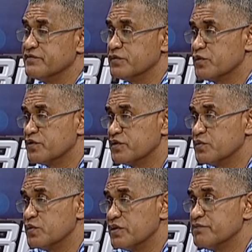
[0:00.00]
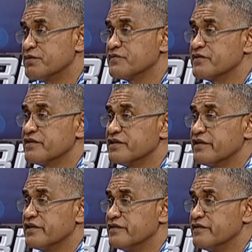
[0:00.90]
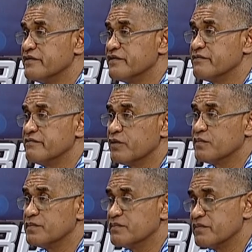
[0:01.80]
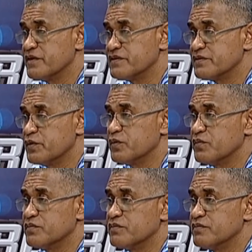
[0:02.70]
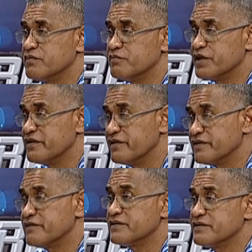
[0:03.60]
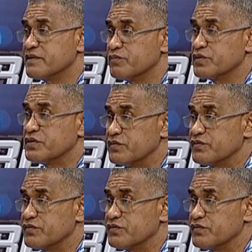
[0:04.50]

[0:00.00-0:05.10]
If you continue to live after that, then there's no money that supports you.